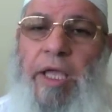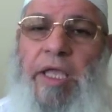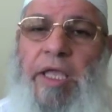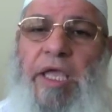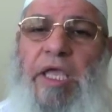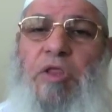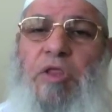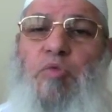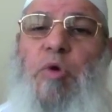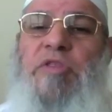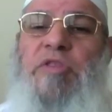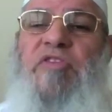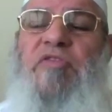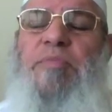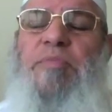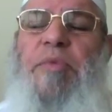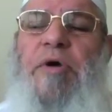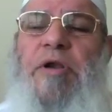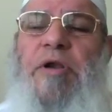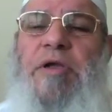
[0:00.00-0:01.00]
again, what
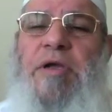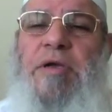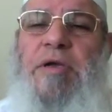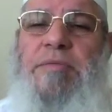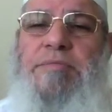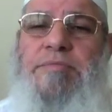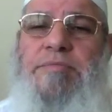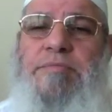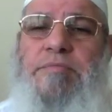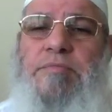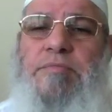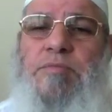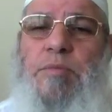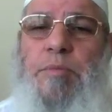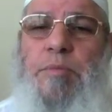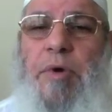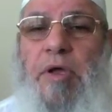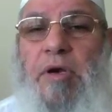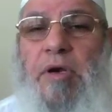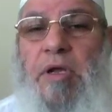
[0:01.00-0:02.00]
is Barakah?
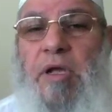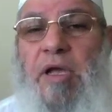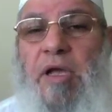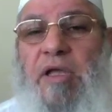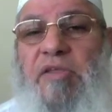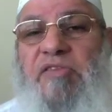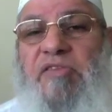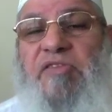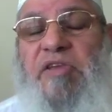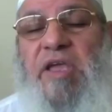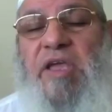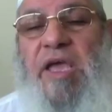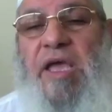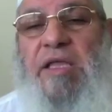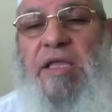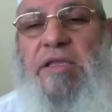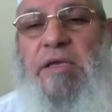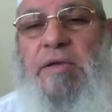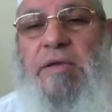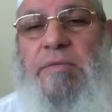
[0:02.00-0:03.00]
Barakah is
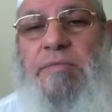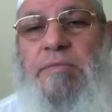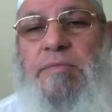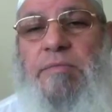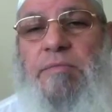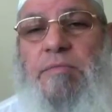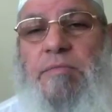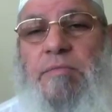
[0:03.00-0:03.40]
ziyada,